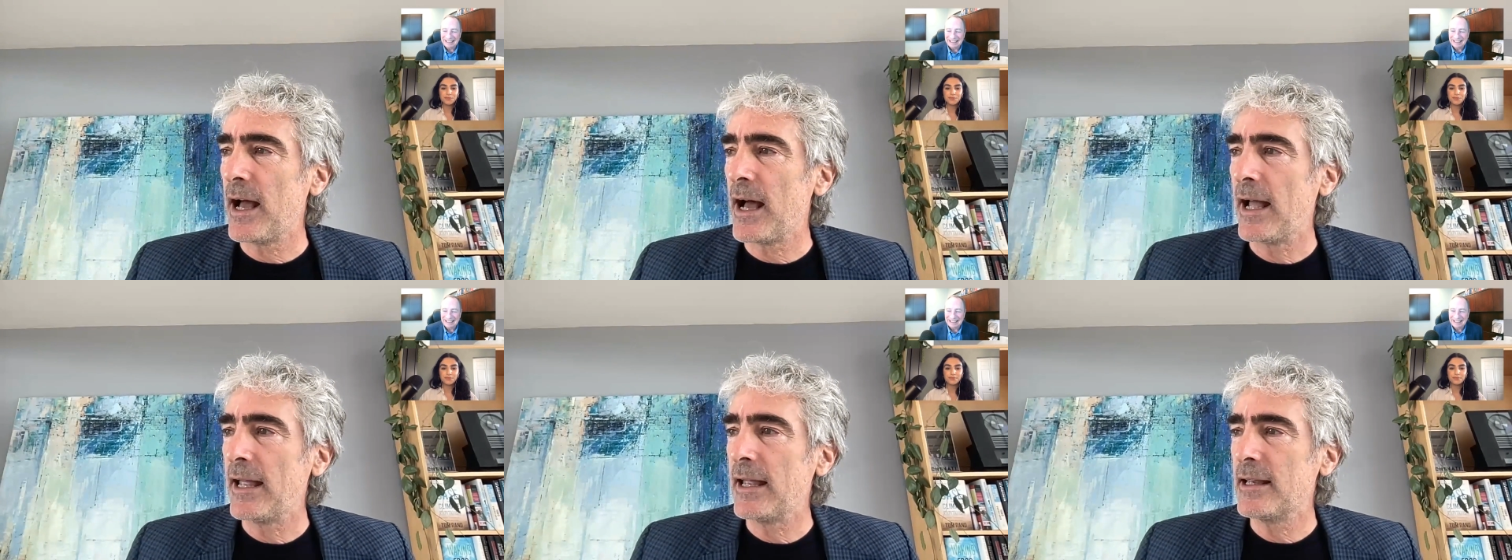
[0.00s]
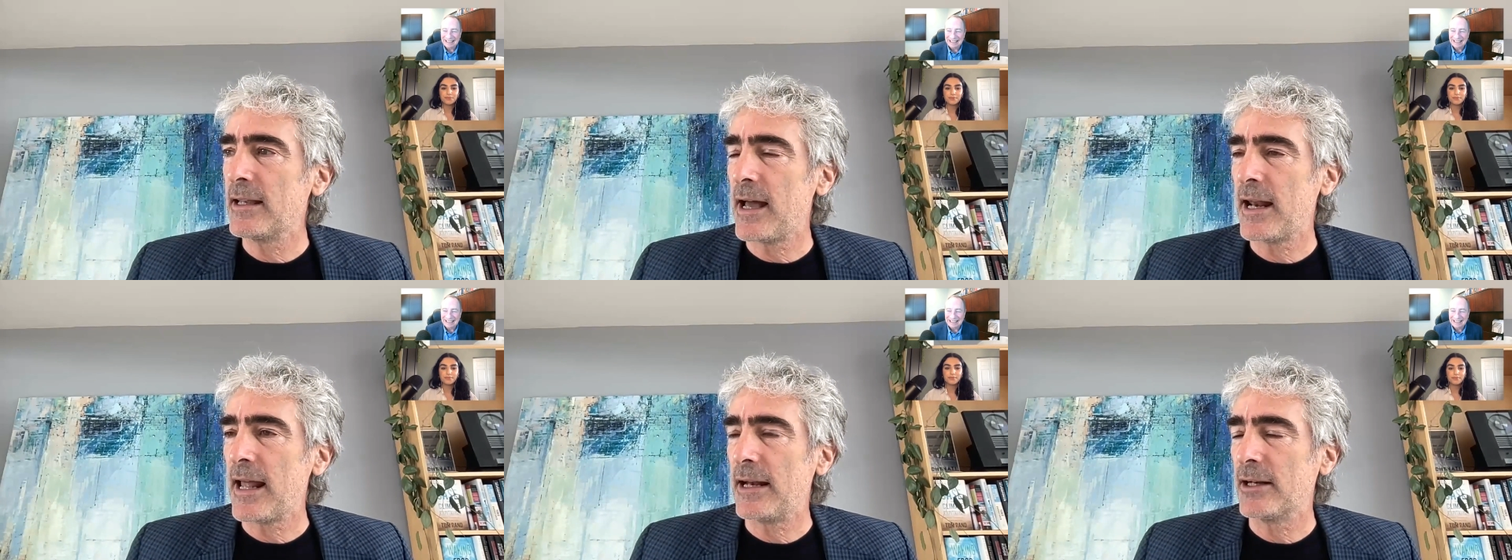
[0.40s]
I
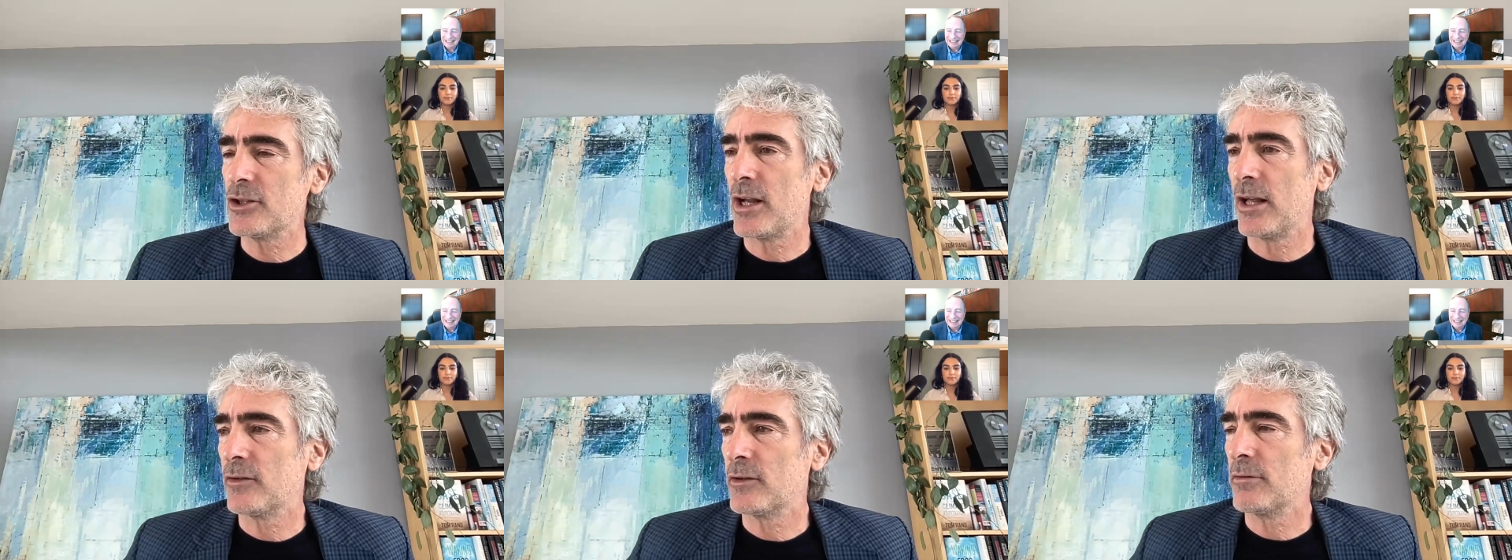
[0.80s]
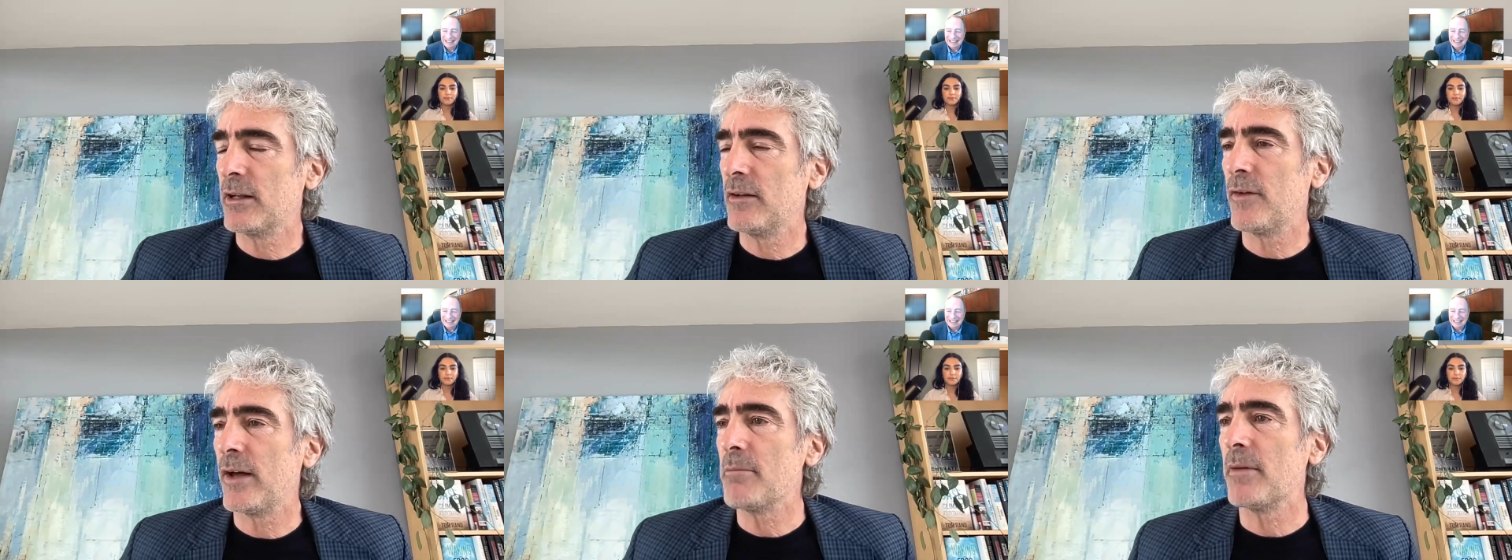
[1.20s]
kind of had a chance to
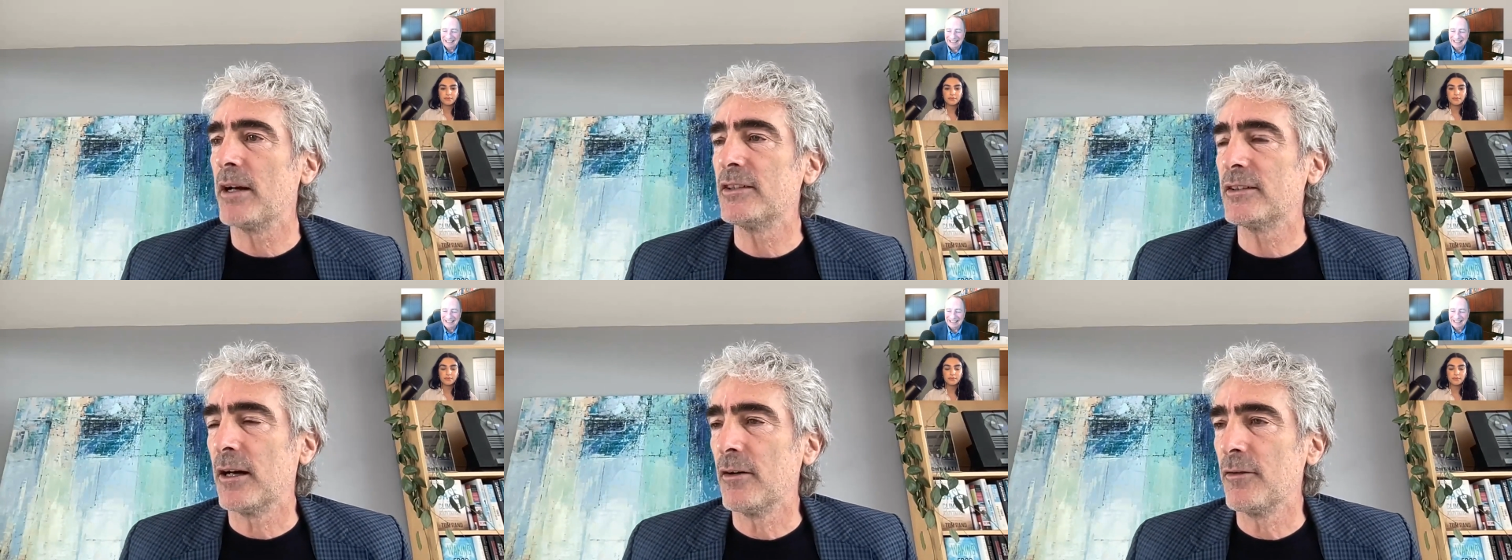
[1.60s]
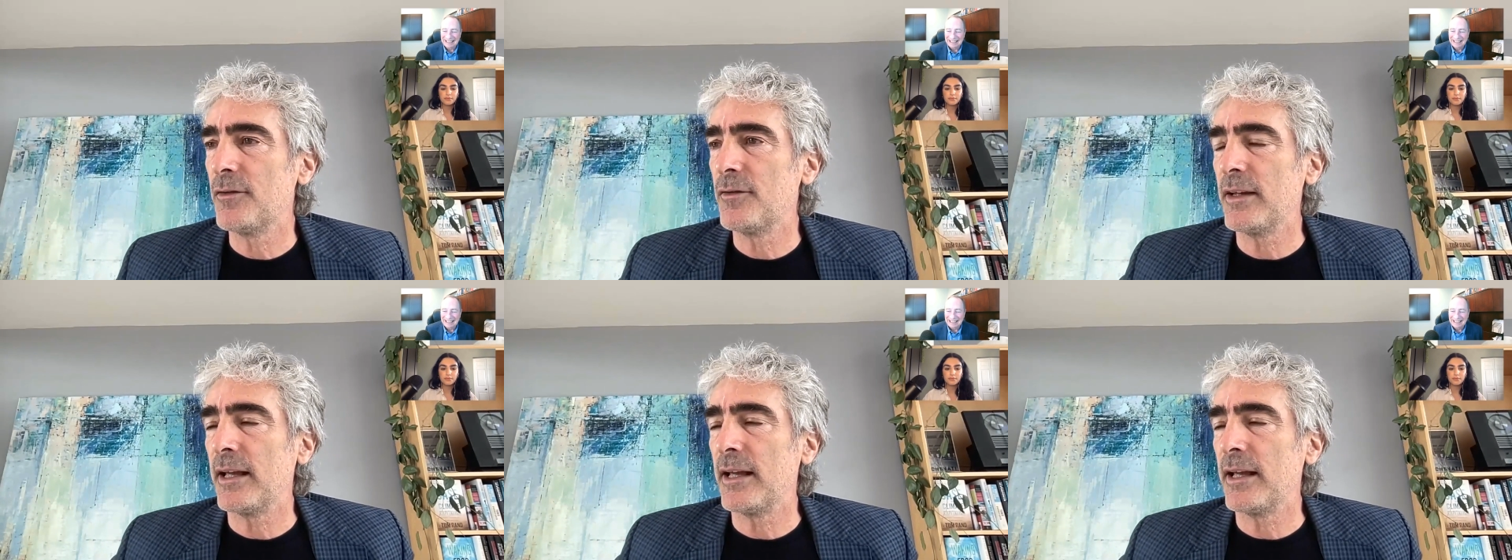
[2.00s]
reinvent myself.